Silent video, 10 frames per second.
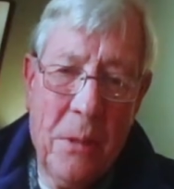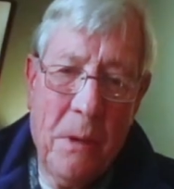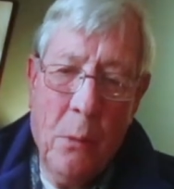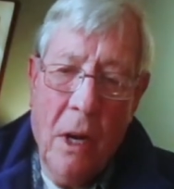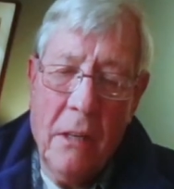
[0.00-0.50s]

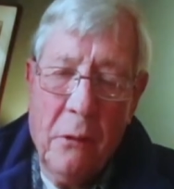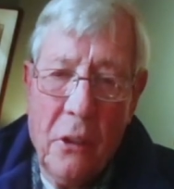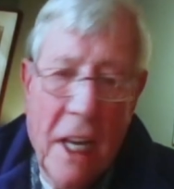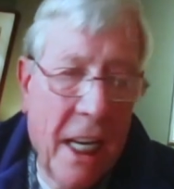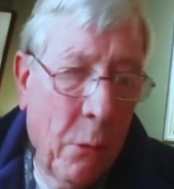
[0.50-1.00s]
been wonderful
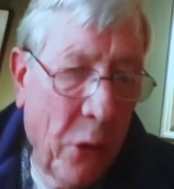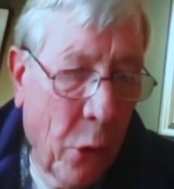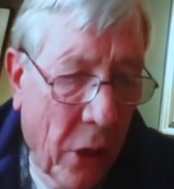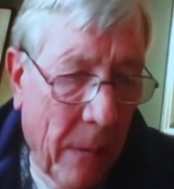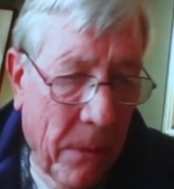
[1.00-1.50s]
dealing with
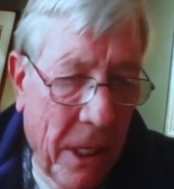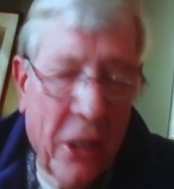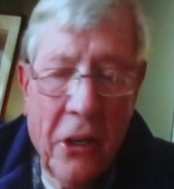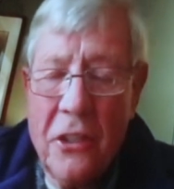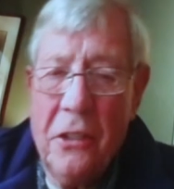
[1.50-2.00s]
your company,
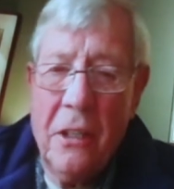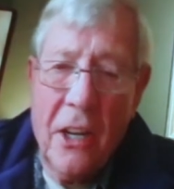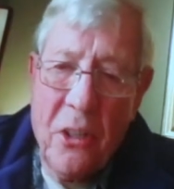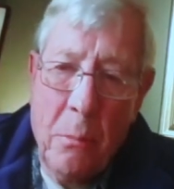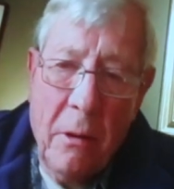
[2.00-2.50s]
Kurt. You
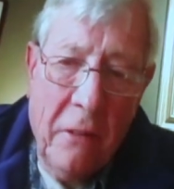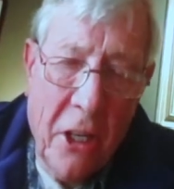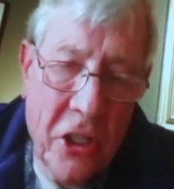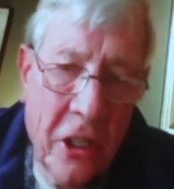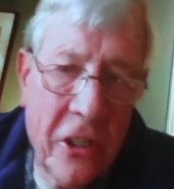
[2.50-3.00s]
guys are
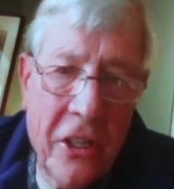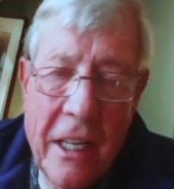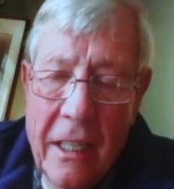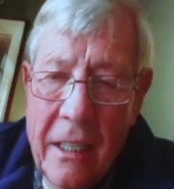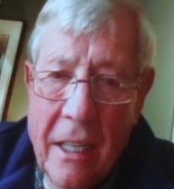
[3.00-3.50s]
professionals,
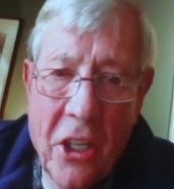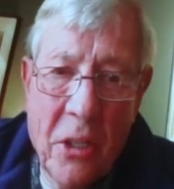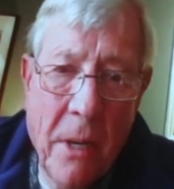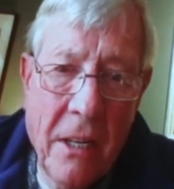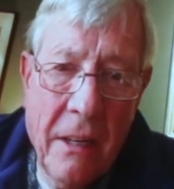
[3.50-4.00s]
and it's
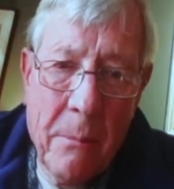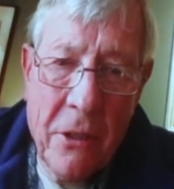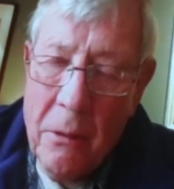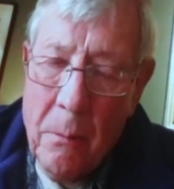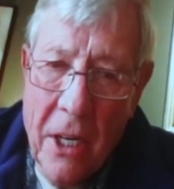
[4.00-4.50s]
been an
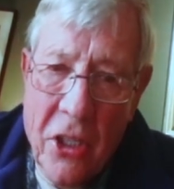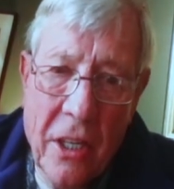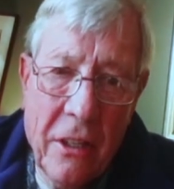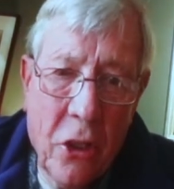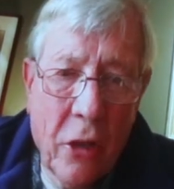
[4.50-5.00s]
absolute pleasure.
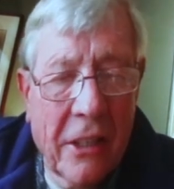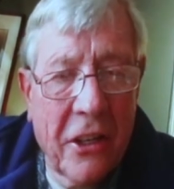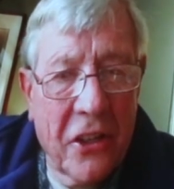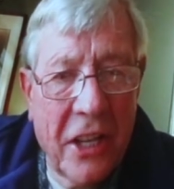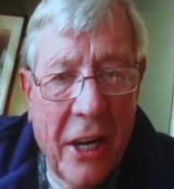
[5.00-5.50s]
The
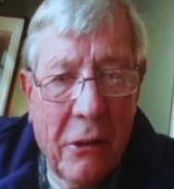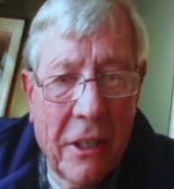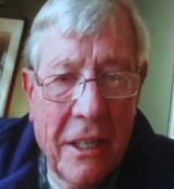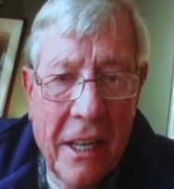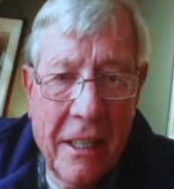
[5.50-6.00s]
tractor's there,
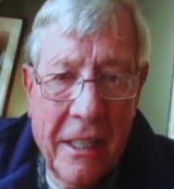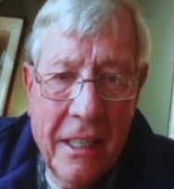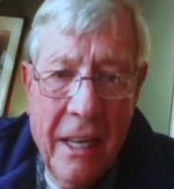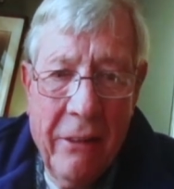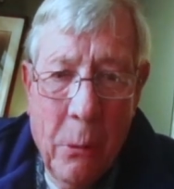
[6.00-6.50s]
and
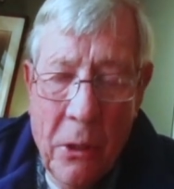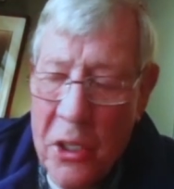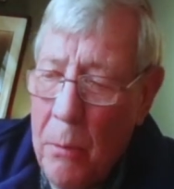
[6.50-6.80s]
everyone's